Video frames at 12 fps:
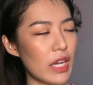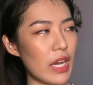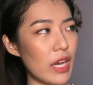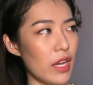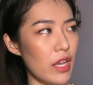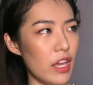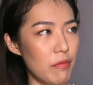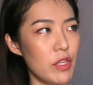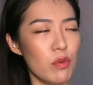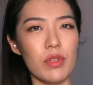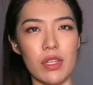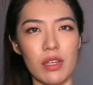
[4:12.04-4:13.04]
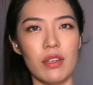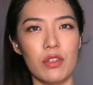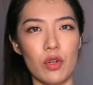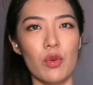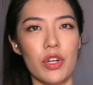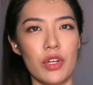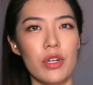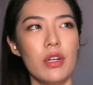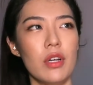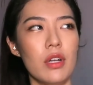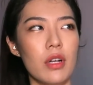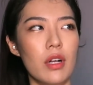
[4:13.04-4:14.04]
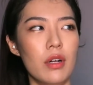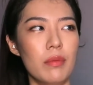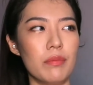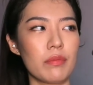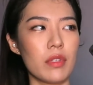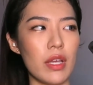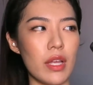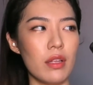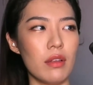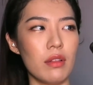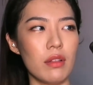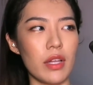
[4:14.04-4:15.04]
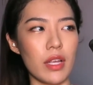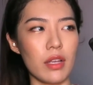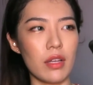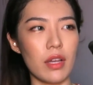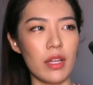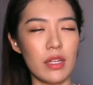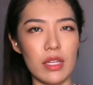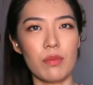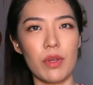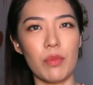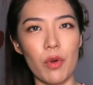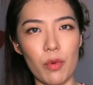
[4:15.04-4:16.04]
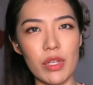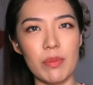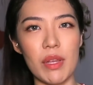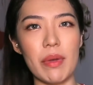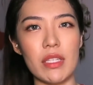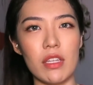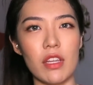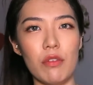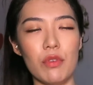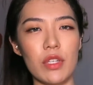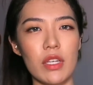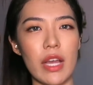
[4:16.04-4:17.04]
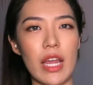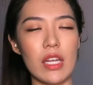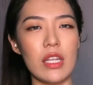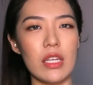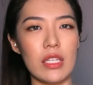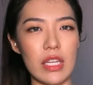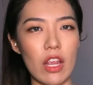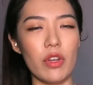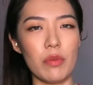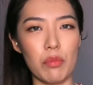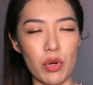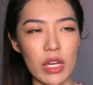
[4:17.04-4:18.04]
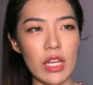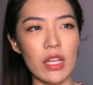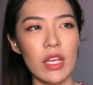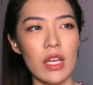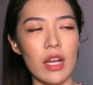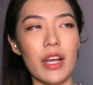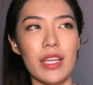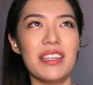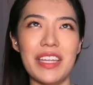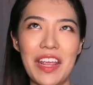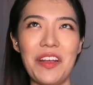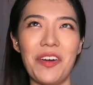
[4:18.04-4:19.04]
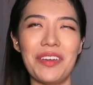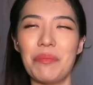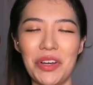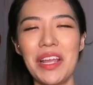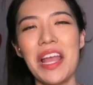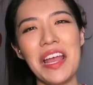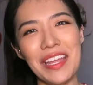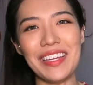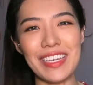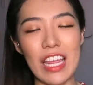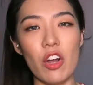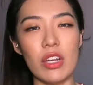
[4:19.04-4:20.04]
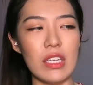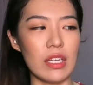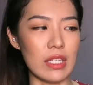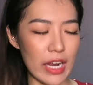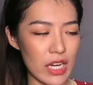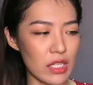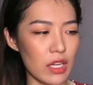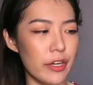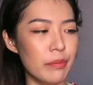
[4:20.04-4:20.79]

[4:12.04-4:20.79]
I have been using toner. Like, this one will always be in my skincare routine, either in the day or in the morning, or in the day or in the night